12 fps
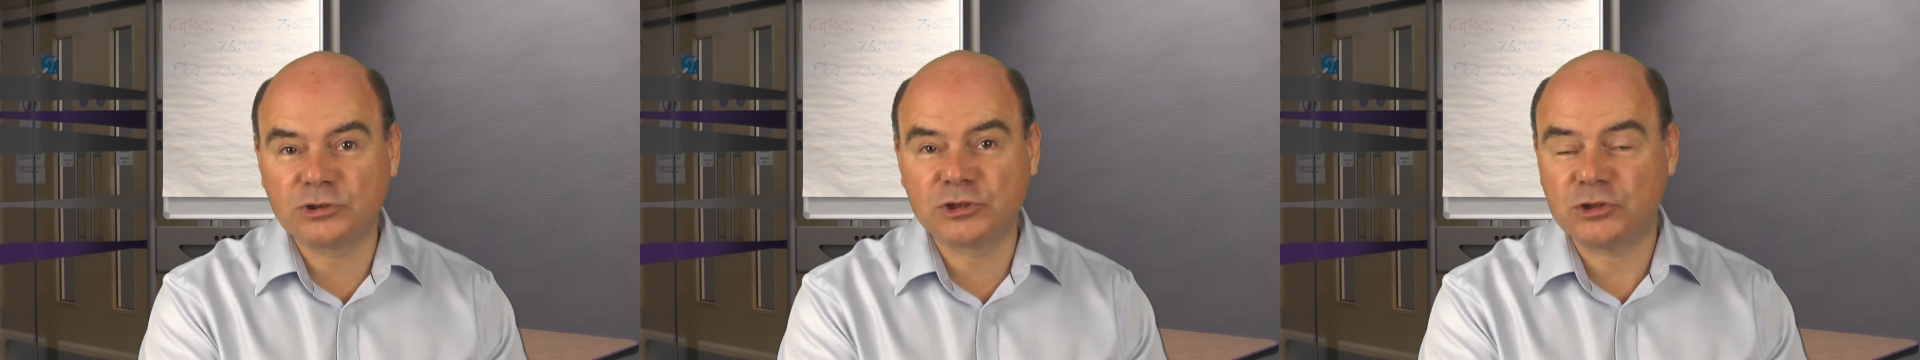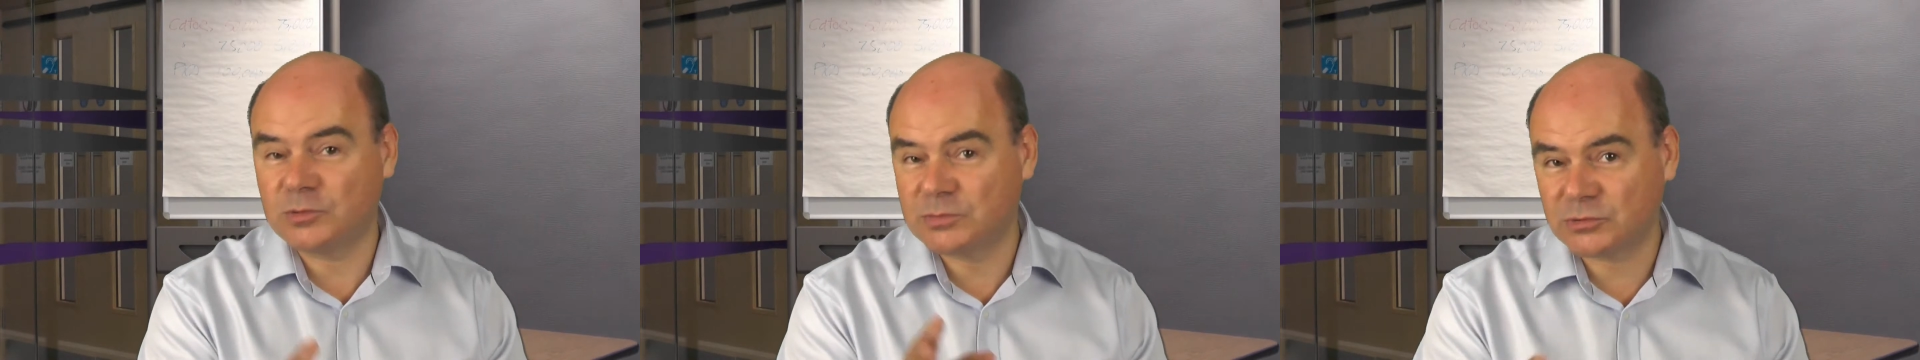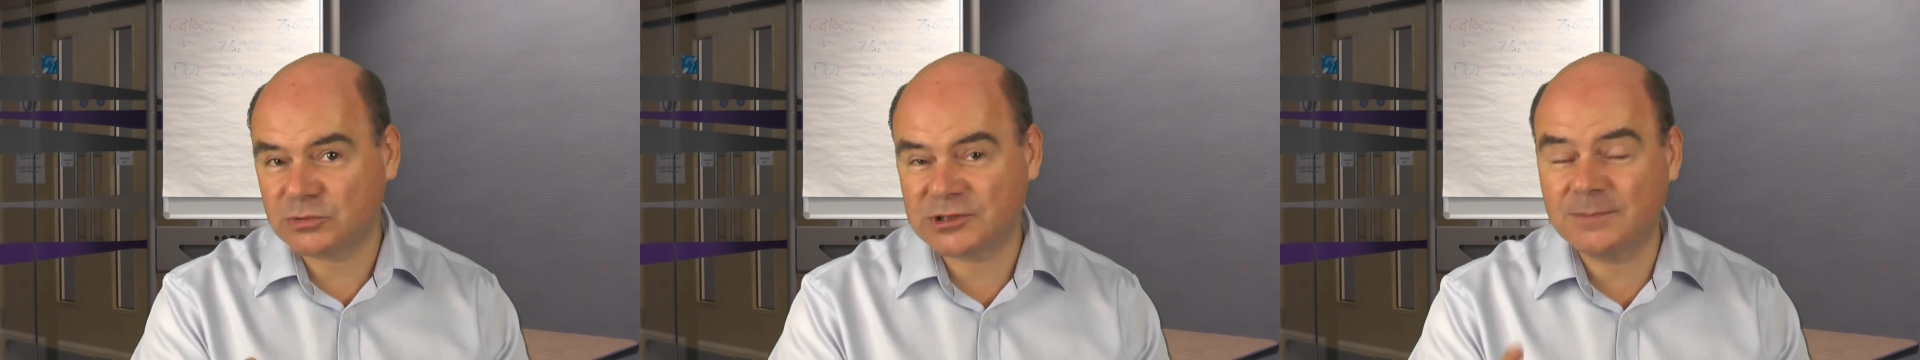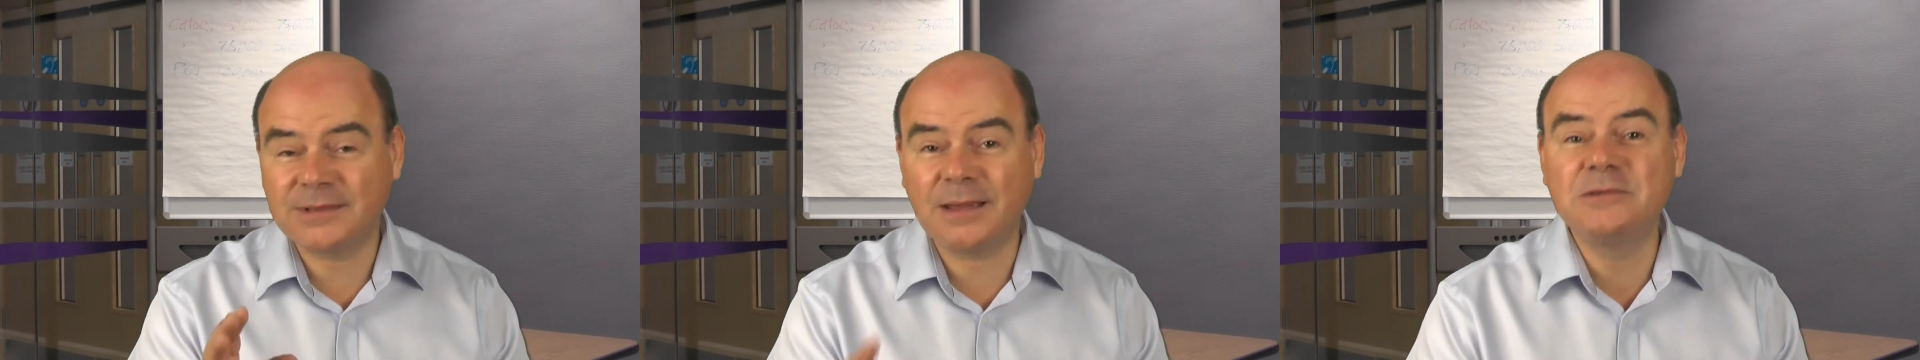terms or
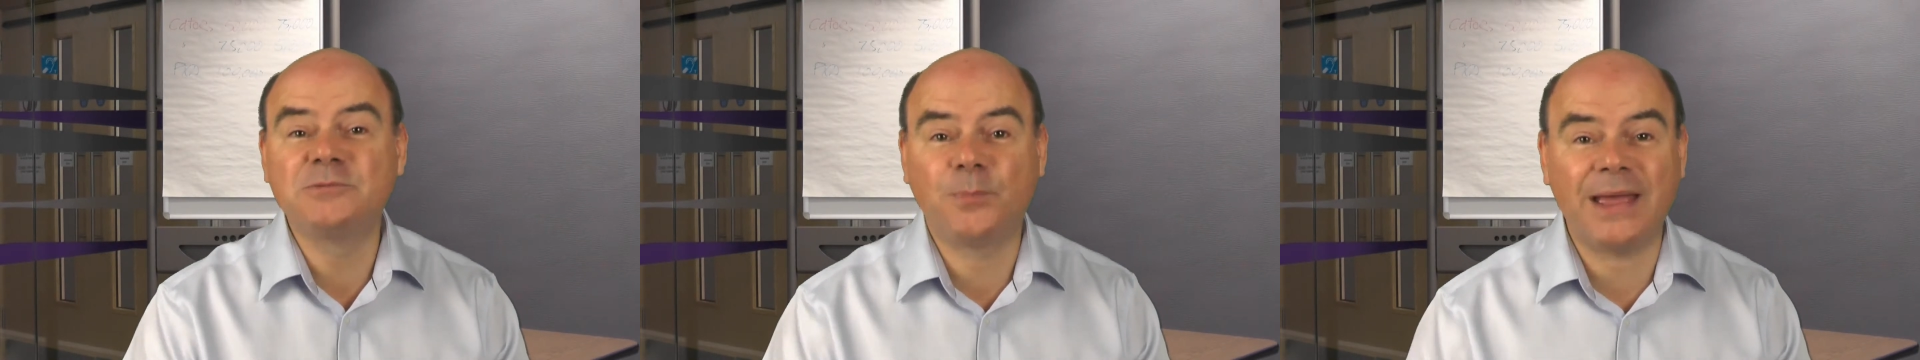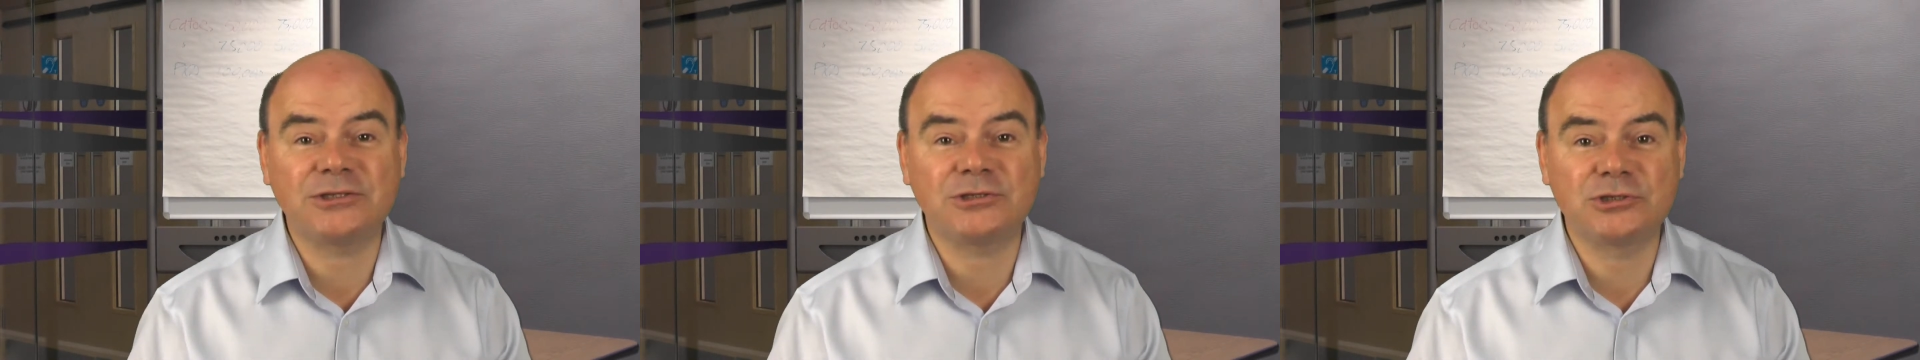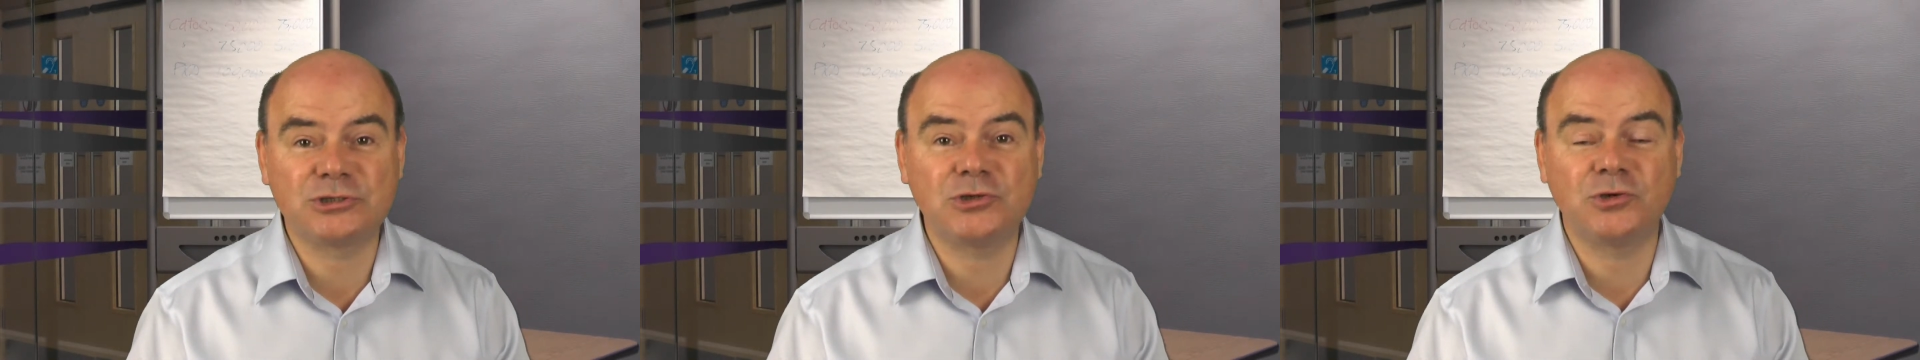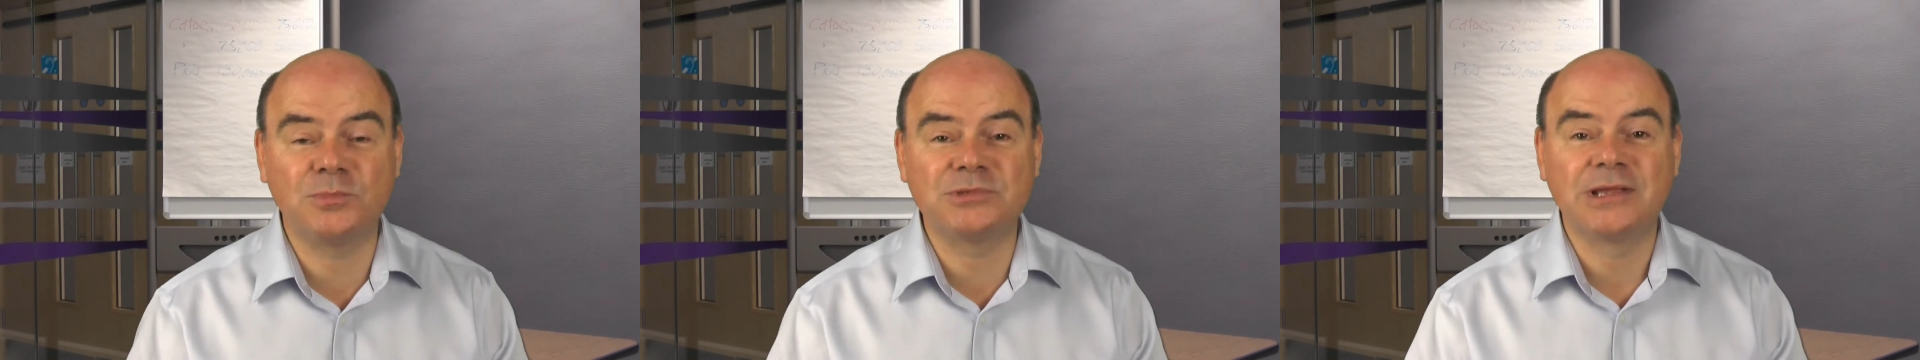sometimes better
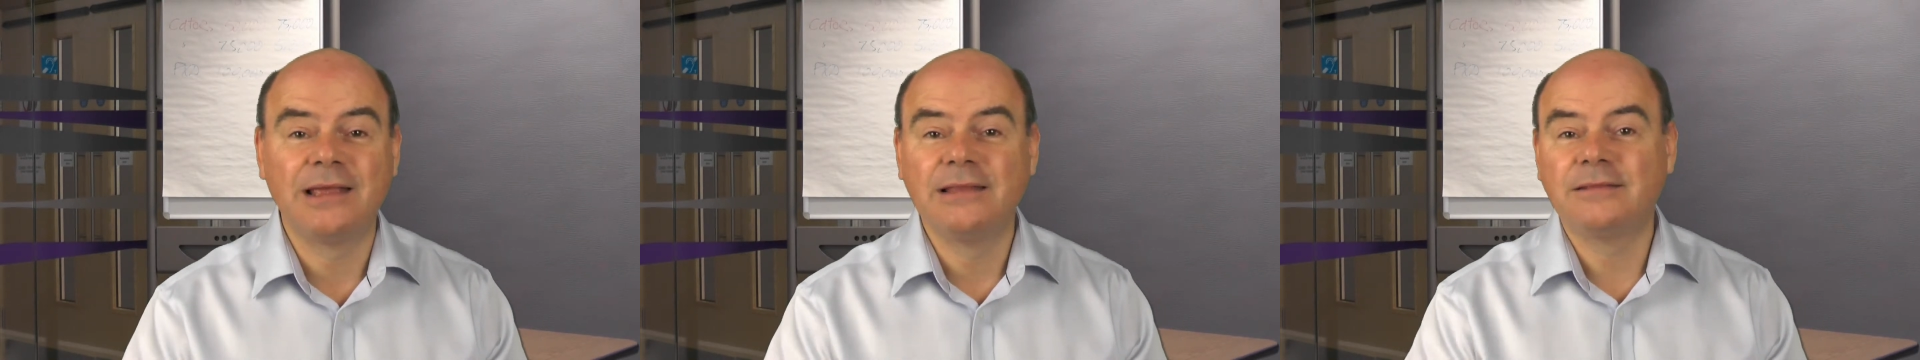terms